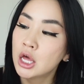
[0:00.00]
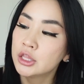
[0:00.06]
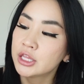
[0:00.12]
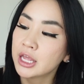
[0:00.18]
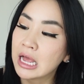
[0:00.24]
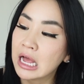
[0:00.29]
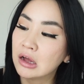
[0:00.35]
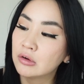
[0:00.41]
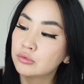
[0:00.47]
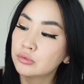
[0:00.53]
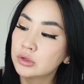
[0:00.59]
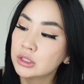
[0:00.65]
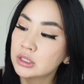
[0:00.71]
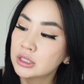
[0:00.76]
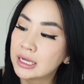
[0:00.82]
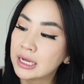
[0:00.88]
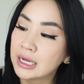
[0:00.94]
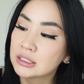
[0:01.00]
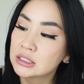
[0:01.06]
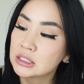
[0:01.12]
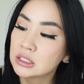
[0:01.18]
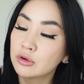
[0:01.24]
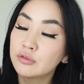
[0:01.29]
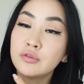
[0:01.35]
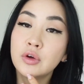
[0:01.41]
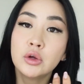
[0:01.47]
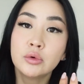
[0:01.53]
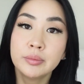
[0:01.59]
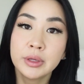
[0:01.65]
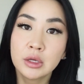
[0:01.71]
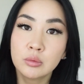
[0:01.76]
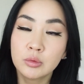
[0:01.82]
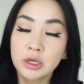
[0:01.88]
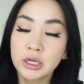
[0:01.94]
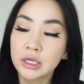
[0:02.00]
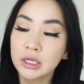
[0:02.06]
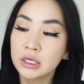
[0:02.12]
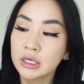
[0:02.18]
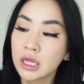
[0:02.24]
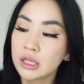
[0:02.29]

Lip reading: They have one that's a foaming one,